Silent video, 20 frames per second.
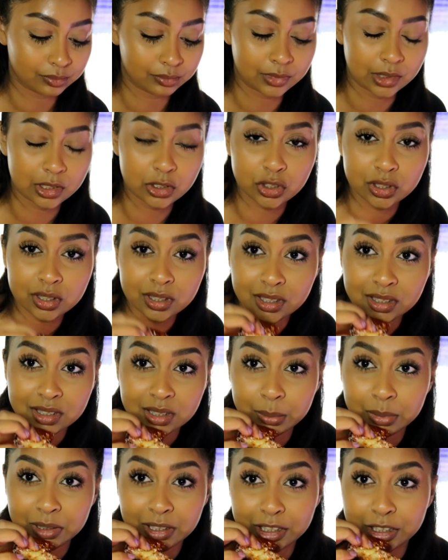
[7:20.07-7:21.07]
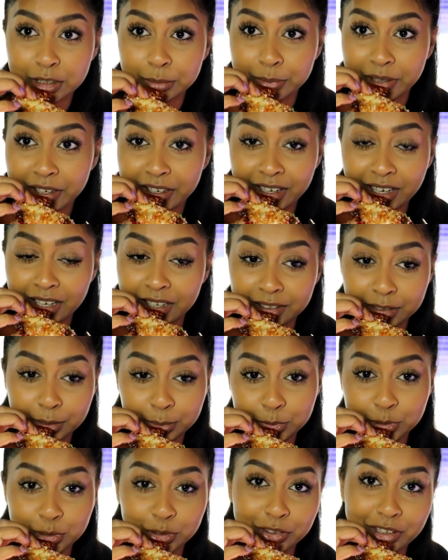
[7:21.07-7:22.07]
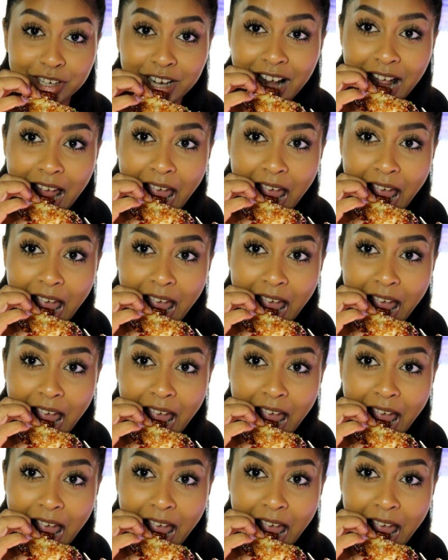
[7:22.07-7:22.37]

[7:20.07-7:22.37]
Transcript: This just needs to be eaten by a hand, I'm sorry.